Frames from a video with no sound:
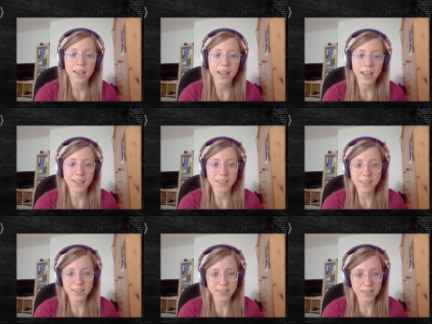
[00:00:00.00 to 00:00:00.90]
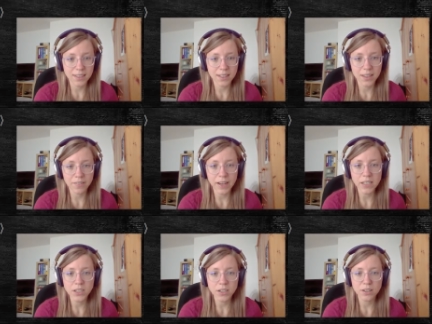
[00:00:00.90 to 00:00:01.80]
And the
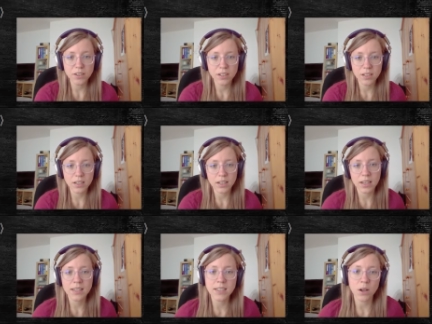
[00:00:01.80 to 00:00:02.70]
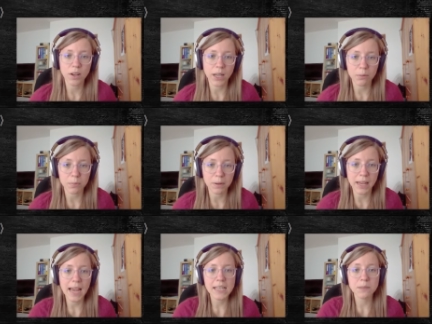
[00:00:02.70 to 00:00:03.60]
vector is now labeled by
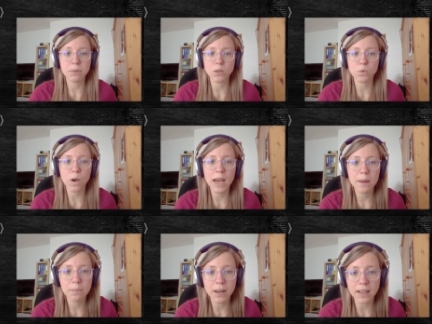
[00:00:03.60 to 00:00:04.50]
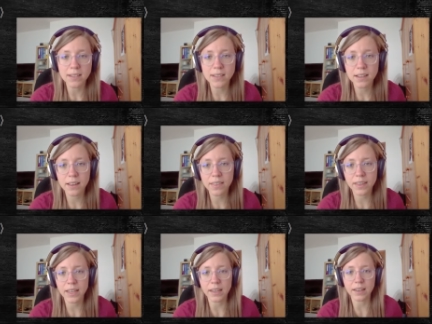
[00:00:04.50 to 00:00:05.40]
x plus y plus
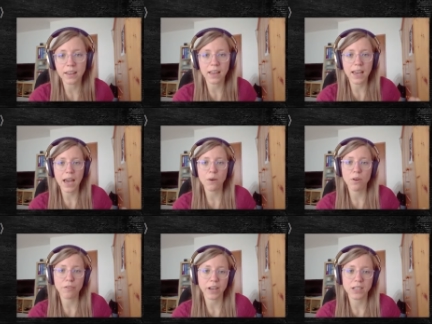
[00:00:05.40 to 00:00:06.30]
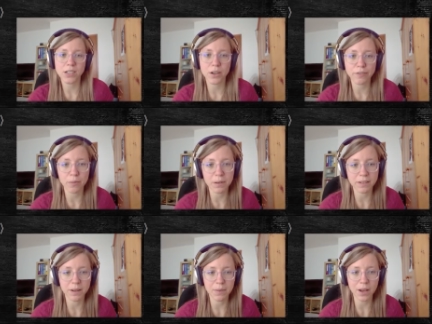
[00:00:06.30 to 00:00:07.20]
the error vector for
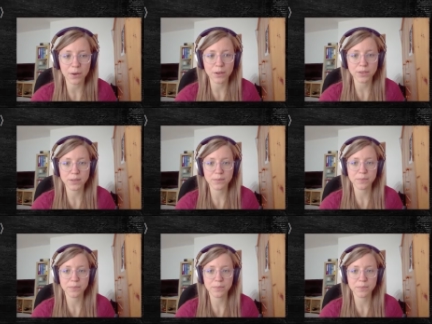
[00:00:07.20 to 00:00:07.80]
bit flip errors.